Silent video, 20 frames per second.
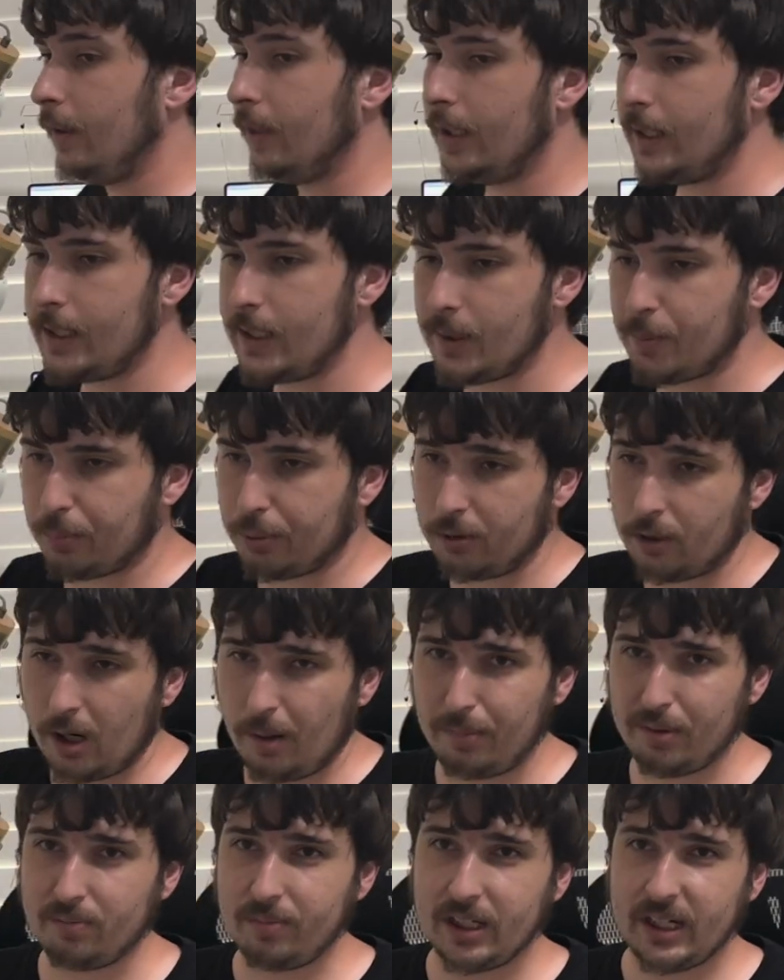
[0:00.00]
This is
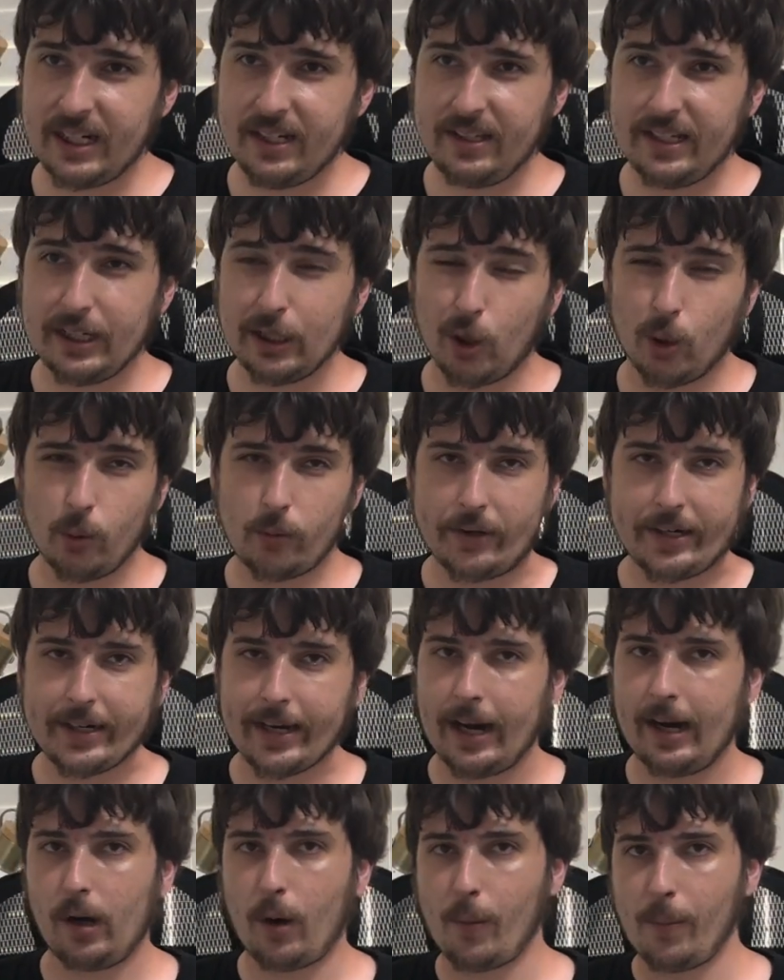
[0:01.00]
probably the only
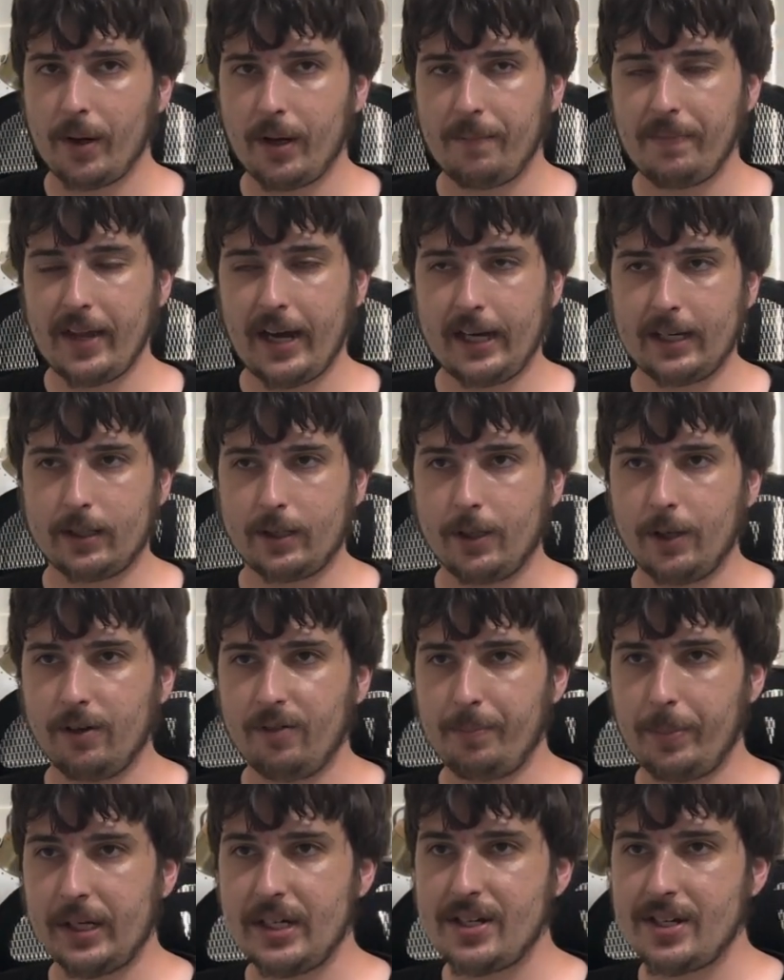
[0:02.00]
album that could have
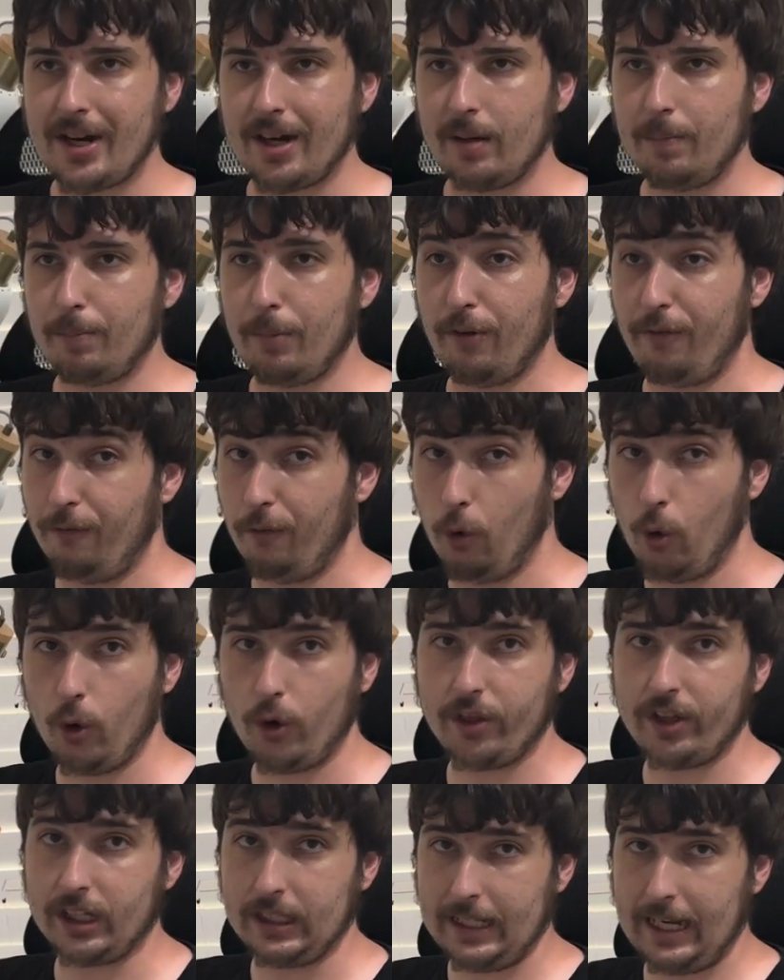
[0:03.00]
been done before
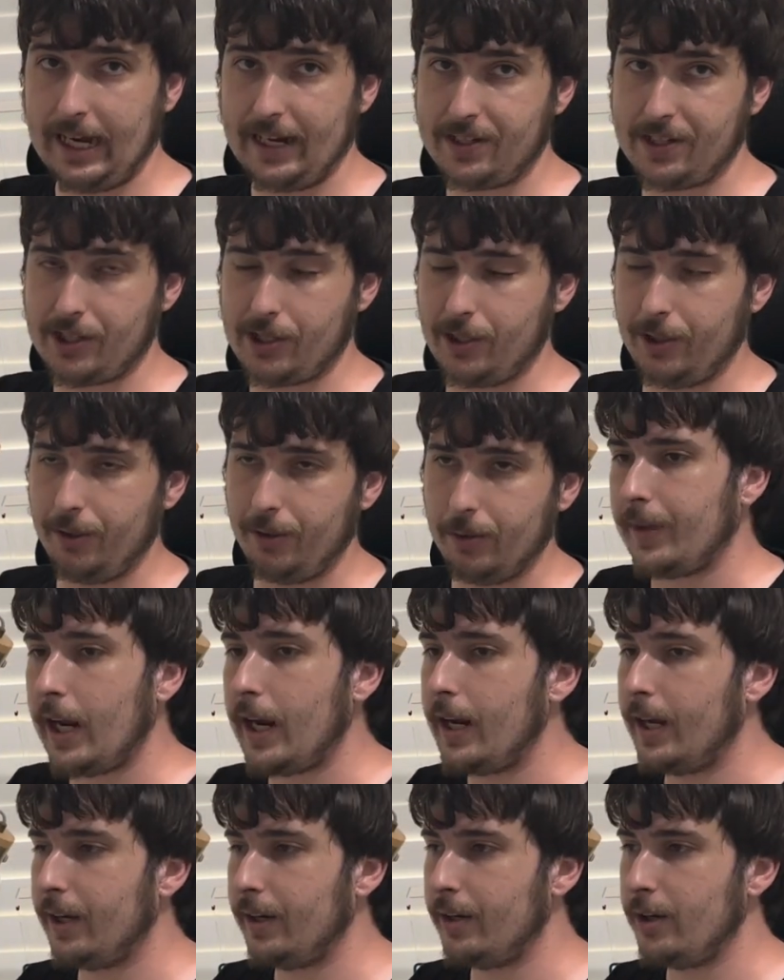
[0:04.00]
the last two,
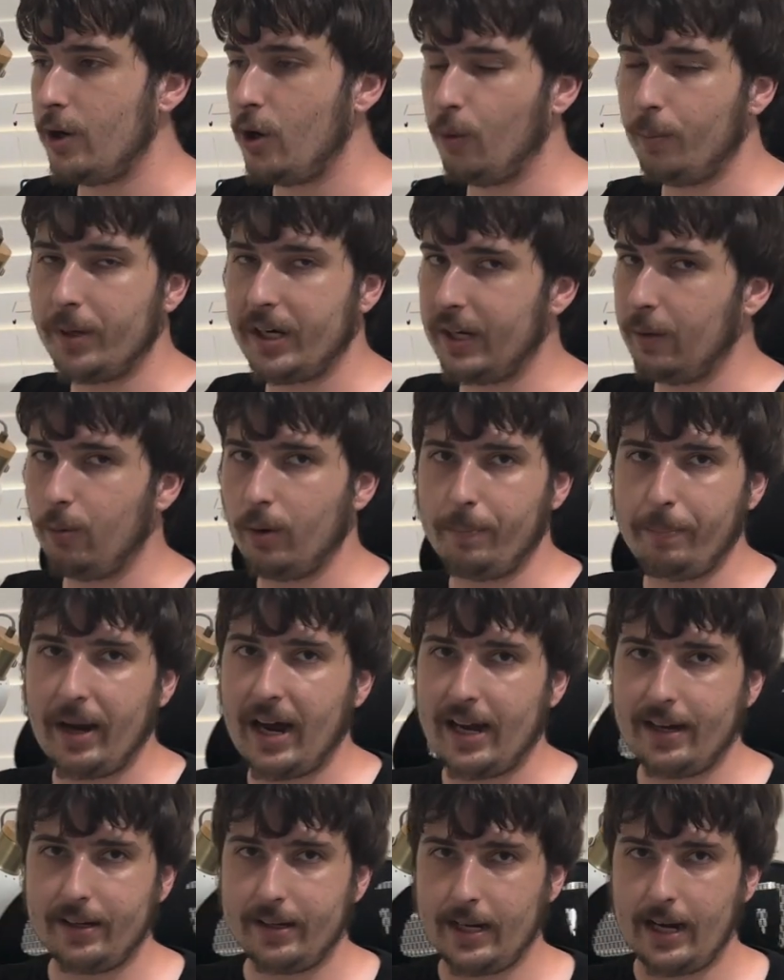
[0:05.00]
and nobody would bat an